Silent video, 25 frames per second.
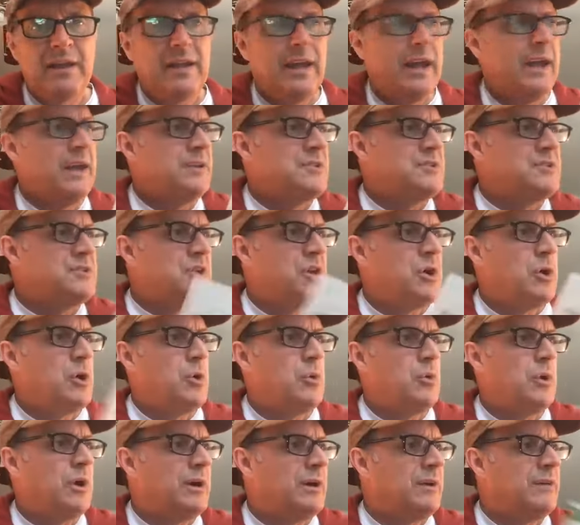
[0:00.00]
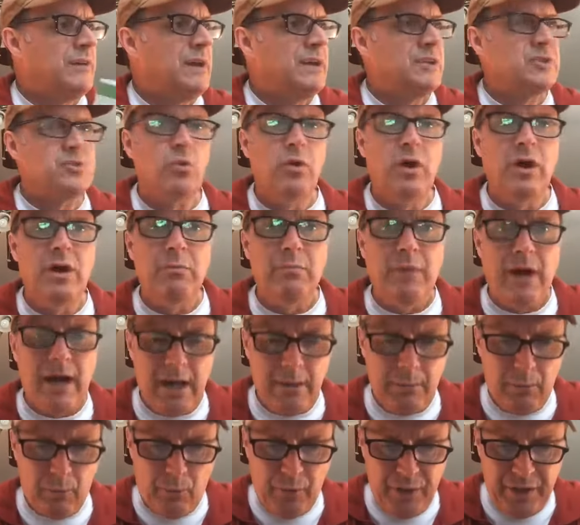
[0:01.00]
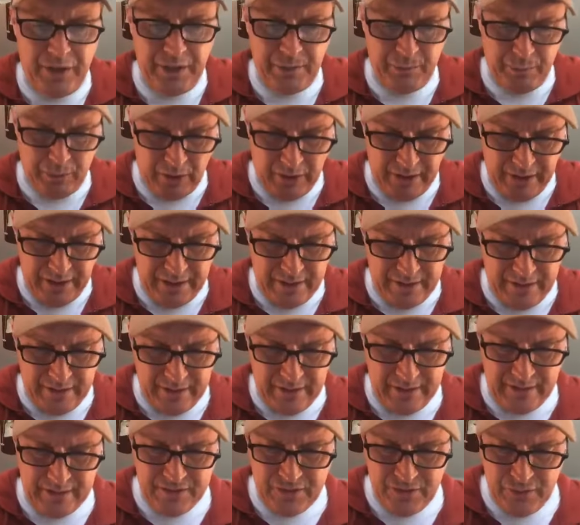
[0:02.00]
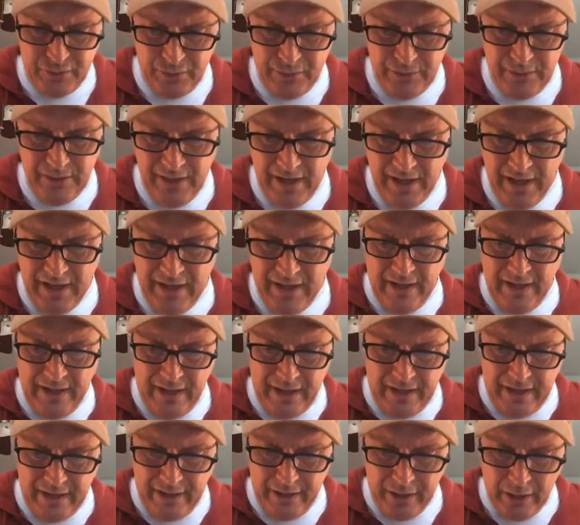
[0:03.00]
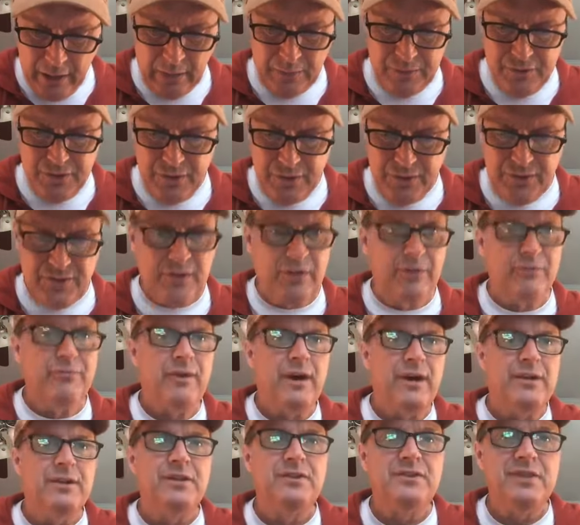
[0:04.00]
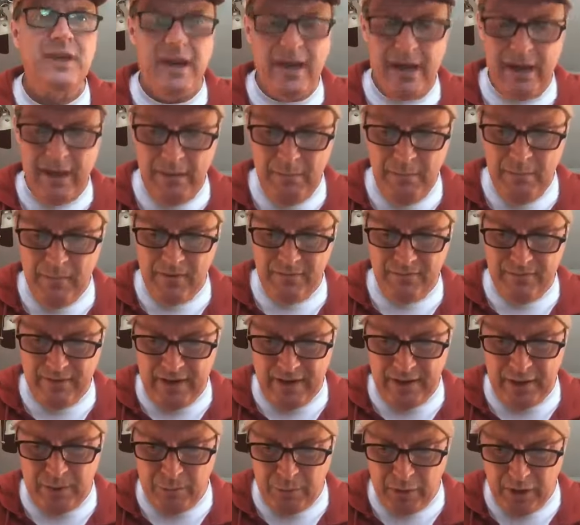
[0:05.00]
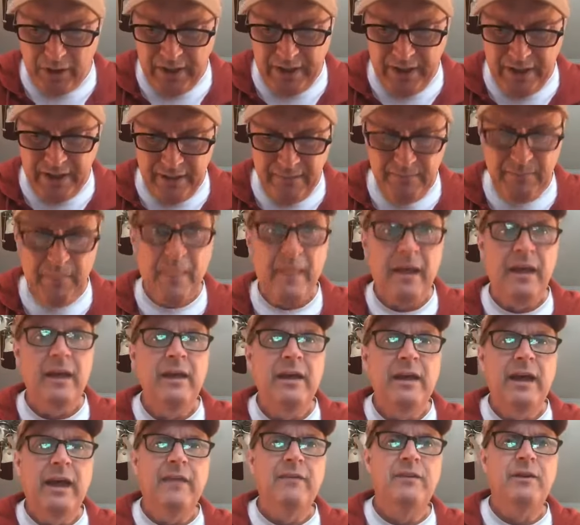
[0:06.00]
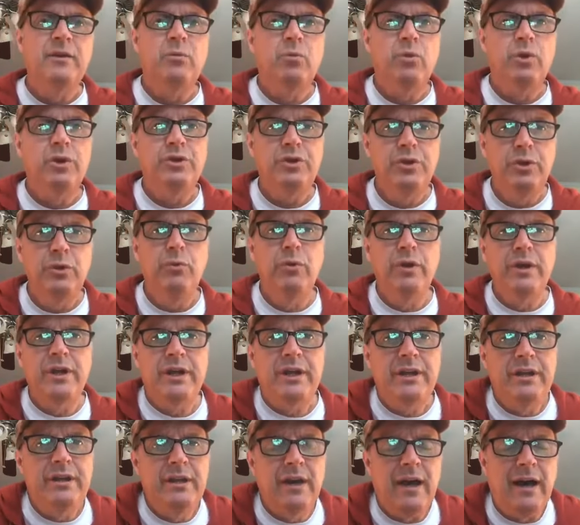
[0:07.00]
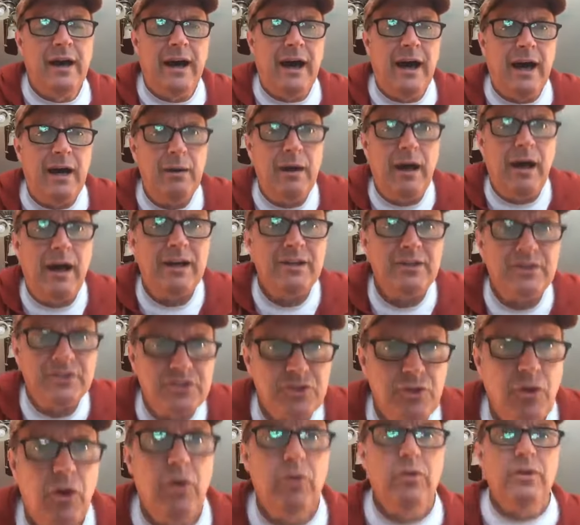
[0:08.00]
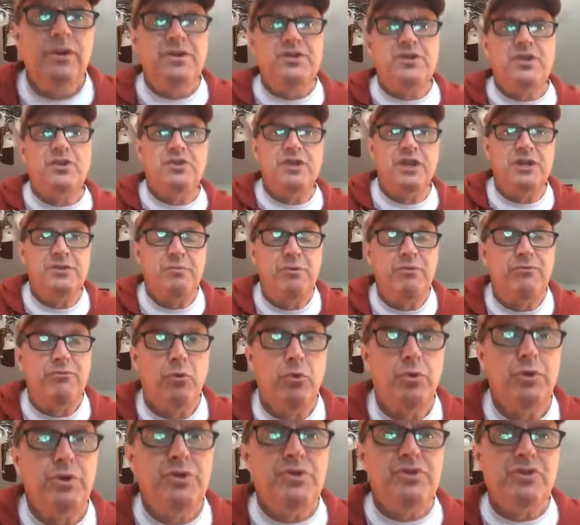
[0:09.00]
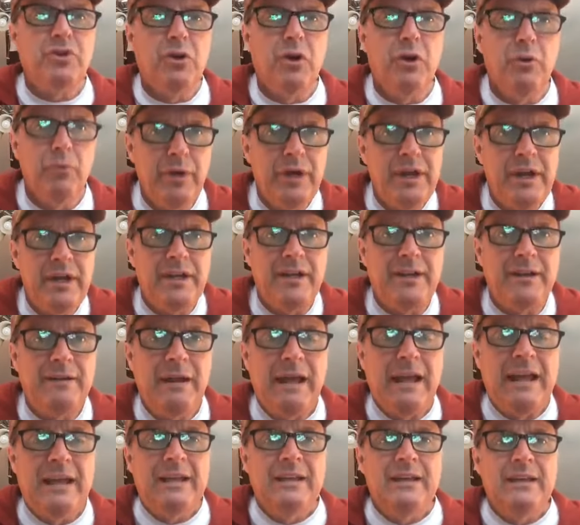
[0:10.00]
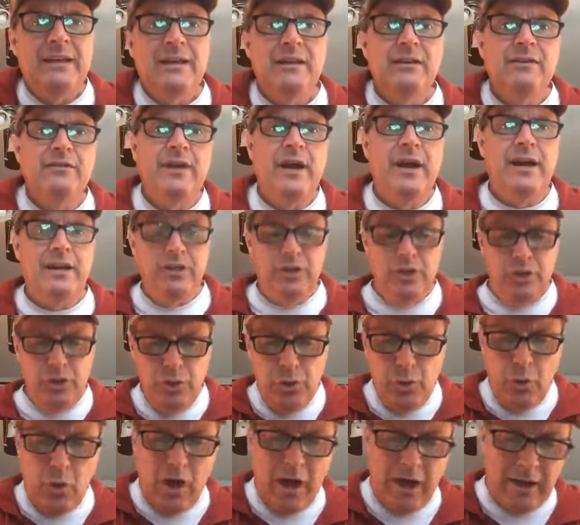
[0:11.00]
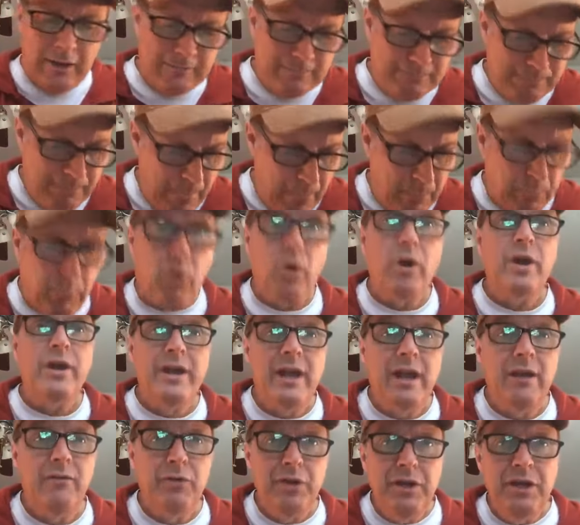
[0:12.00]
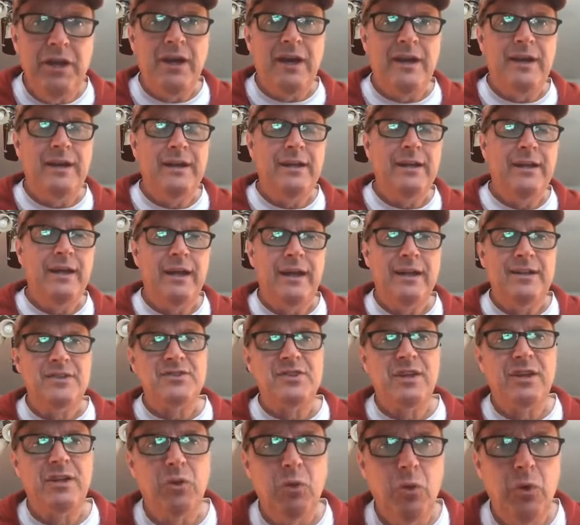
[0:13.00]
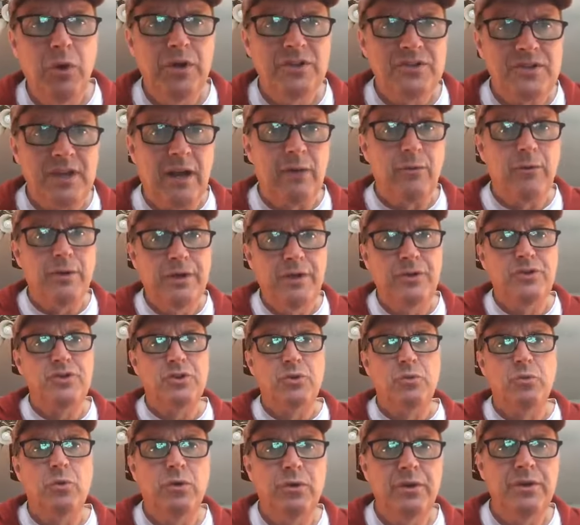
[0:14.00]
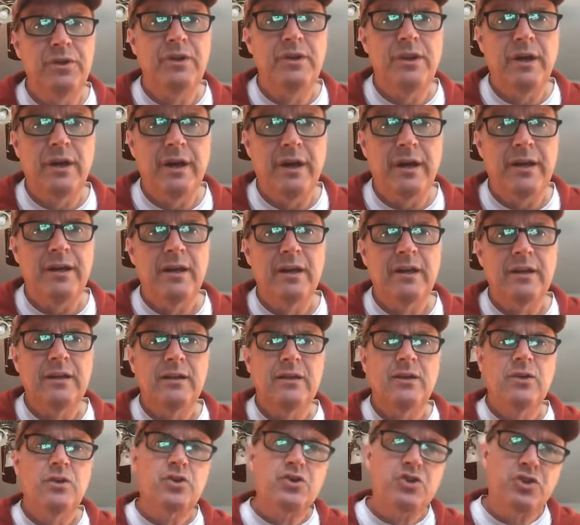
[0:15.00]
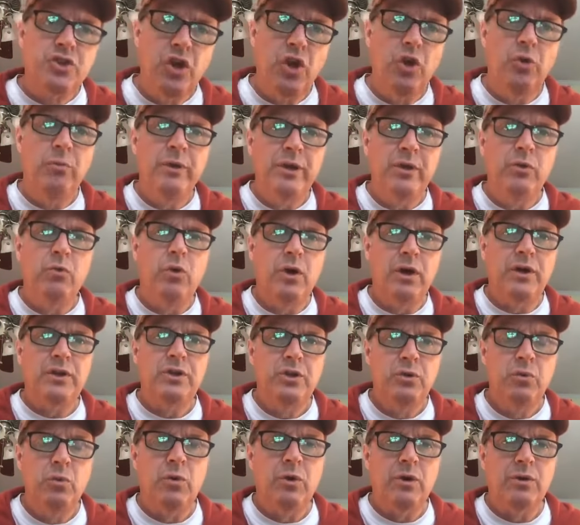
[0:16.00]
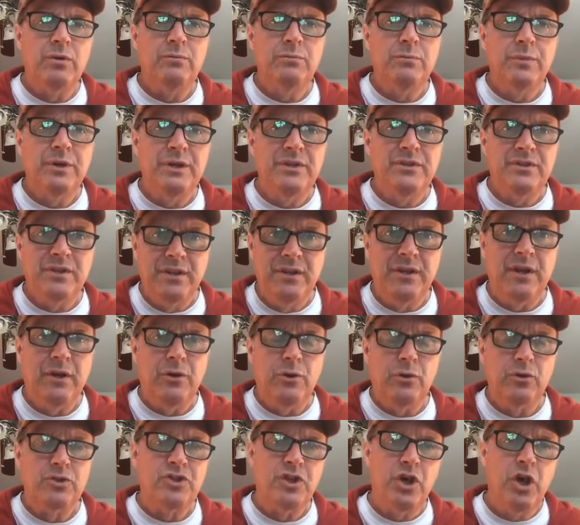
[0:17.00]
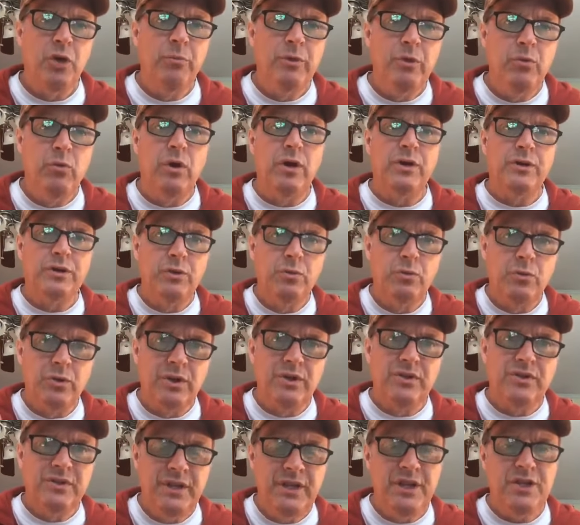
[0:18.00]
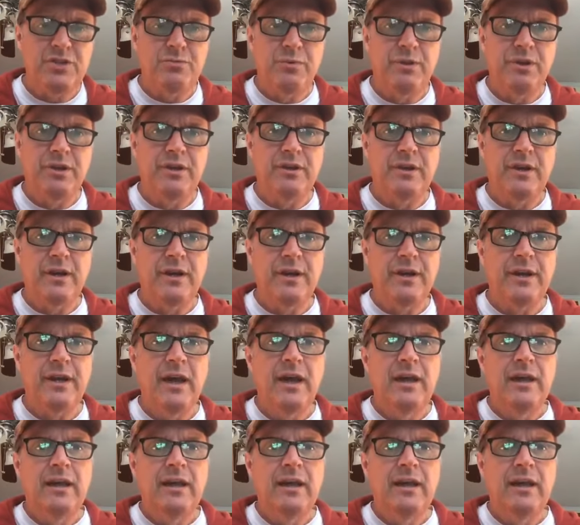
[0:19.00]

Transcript: And so uh, that's why a Bible reading plan is good and it helps you. So find the time, find a plan, and then when you read, I, I strongly suggest before you start reading that you um, pray every day and say, Lord, as I read your word today, show me what you want me to know. Show me what you want to teach me today.